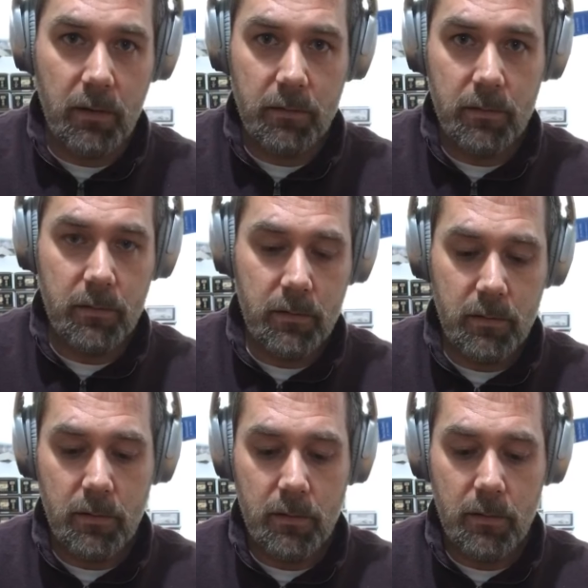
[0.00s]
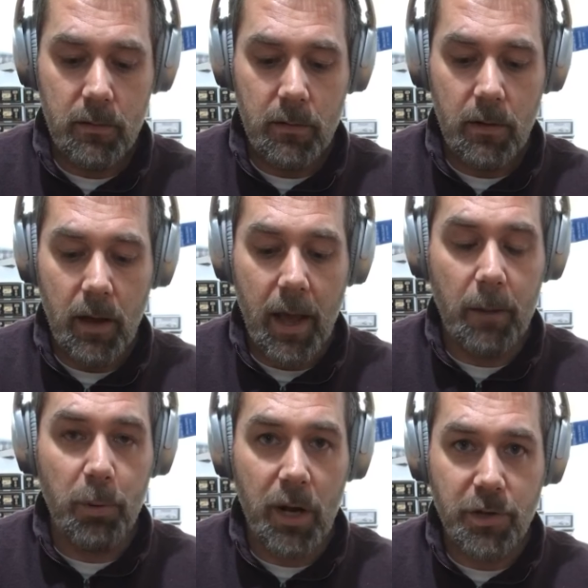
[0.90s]
here
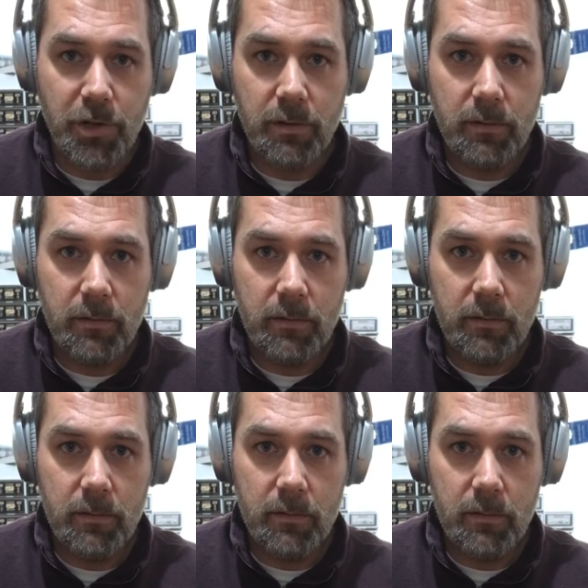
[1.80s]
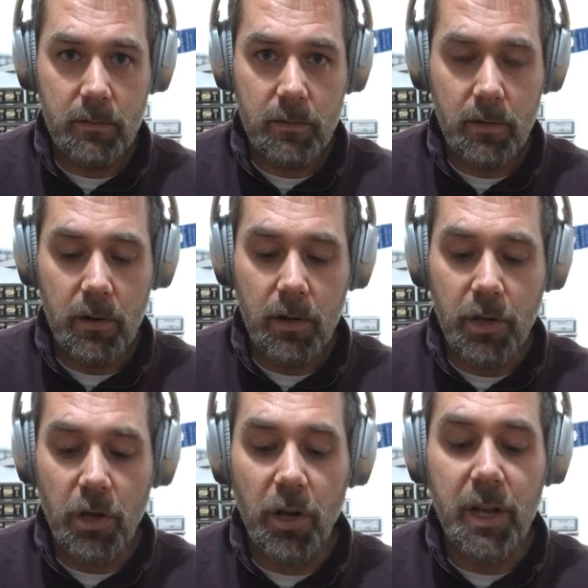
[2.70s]
and a bridge.
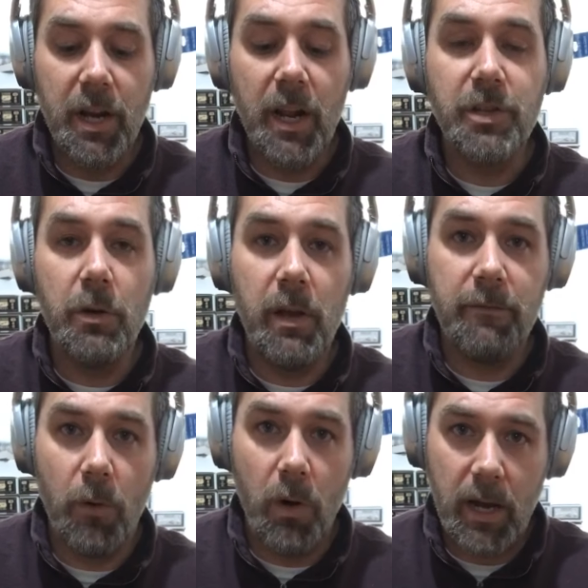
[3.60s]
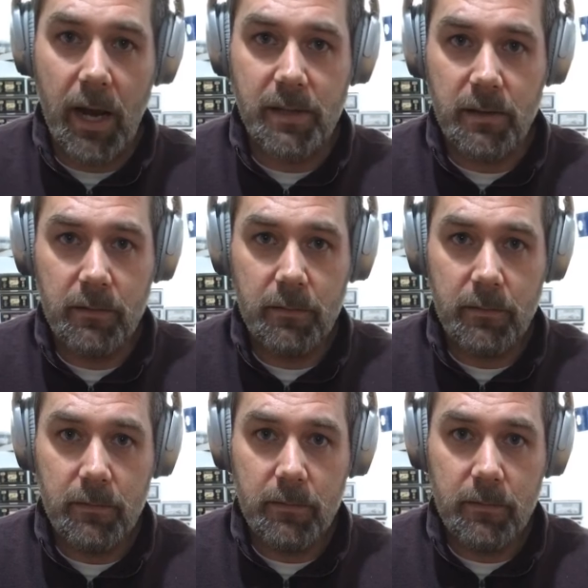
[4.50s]
You're looking at a tuning fork, guys.
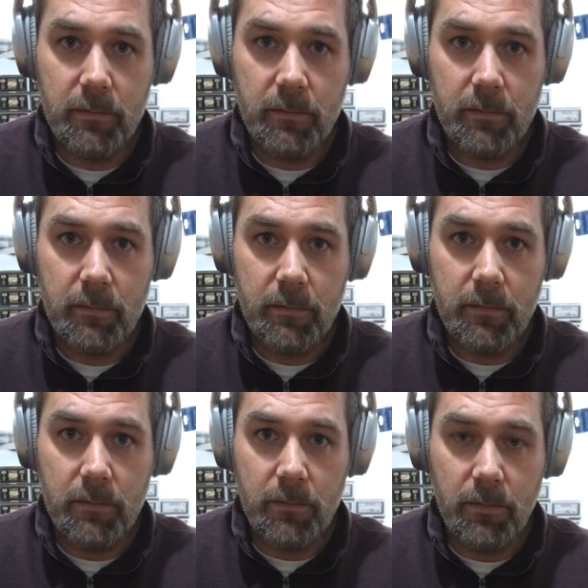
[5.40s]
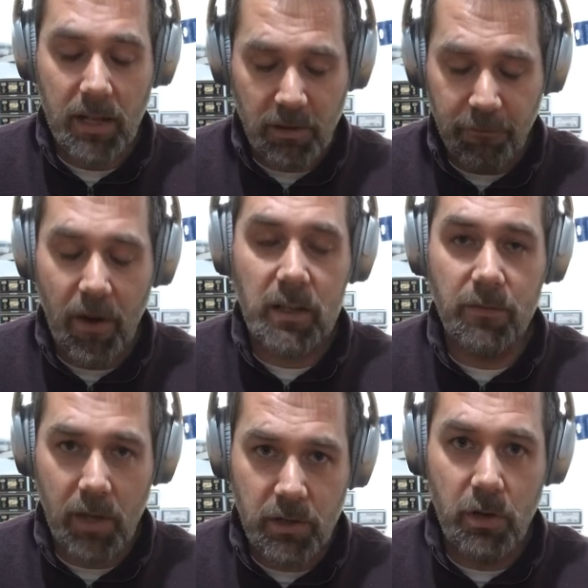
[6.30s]
That's
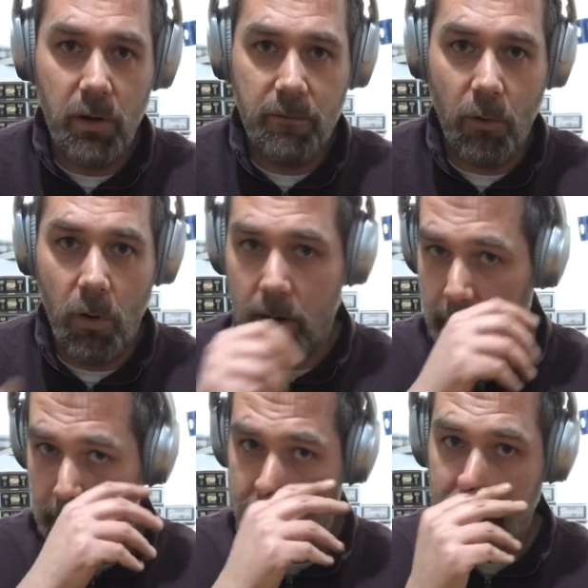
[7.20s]
effectively a tuning fork.